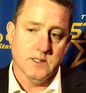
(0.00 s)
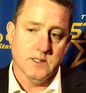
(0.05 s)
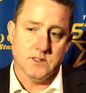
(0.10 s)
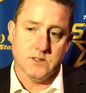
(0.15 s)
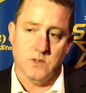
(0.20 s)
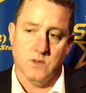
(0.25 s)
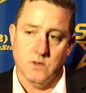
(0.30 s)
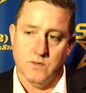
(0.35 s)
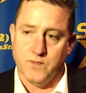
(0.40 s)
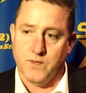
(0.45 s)

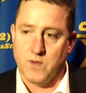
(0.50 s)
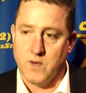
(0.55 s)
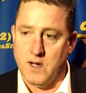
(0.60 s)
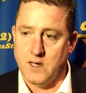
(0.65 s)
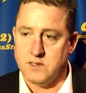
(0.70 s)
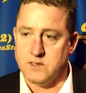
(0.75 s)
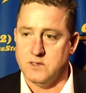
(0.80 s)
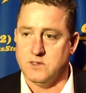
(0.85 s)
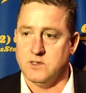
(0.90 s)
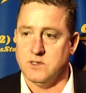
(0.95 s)
So for
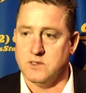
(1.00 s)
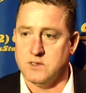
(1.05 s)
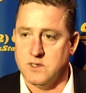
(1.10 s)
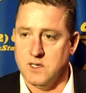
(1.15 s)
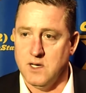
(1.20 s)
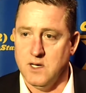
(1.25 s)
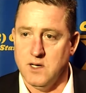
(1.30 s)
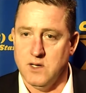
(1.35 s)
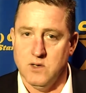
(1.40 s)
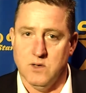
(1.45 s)
us, it's
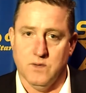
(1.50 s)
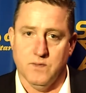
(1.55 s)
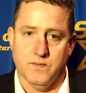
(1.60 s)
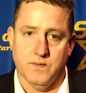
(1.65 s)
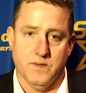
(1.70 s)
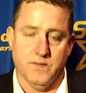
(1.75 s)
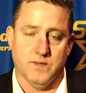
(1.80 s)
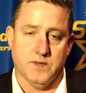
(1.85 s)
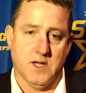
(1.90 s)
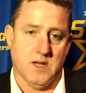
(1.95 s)
just, if a
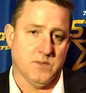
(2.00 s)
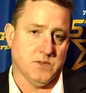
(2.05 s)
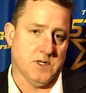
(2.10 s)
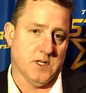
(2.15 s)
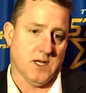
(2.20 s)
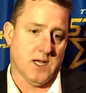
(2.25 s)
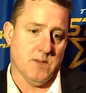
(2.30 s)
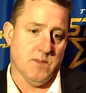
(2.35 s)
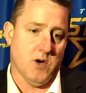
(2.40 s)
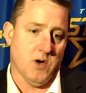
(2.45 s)
team's
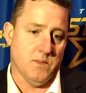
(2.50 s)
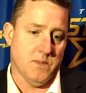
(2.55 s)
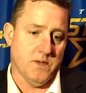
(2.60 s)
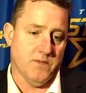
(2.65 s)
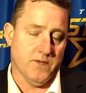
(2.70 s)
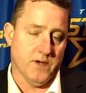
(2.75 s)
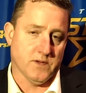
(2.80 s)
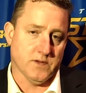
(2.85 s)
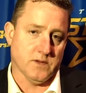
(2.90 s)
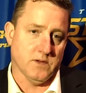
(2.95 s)
going to come out and
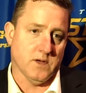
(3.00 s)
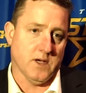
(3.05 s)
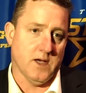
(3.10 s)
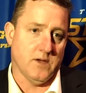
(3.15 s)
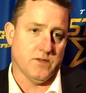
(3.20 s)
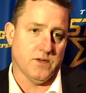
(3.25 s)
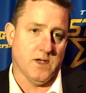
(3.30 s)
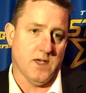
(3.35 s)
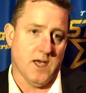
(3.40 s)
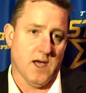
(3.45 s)
be physical
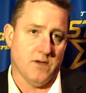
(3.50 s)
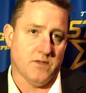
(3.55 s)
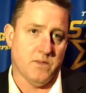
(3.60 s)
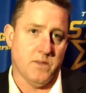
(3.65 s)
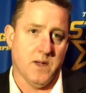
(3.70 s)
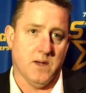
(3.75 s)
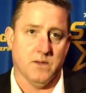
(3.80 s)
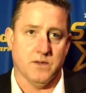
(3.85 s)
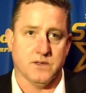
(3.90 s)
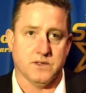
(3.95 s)
against you, you have
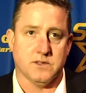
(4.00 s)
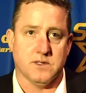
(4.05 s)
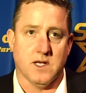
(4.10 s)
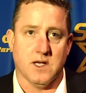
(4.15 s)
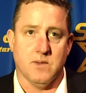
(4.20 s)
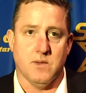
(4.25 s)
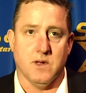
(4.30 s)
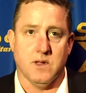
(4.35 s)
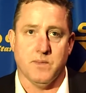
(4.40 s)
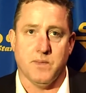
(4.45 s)
to be able to
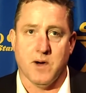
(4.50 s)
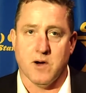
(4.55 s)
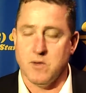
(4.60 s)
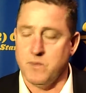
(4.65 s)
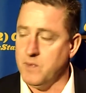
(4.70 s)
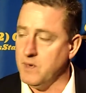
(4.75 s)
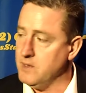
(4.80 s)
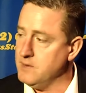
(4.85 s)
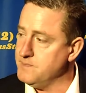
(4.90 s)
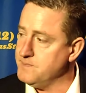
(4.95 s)
sting them on the
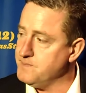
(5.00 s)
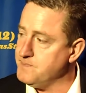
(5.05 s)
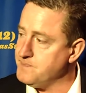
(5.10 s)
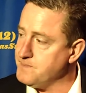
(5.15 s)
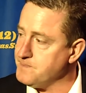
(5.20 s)
power play.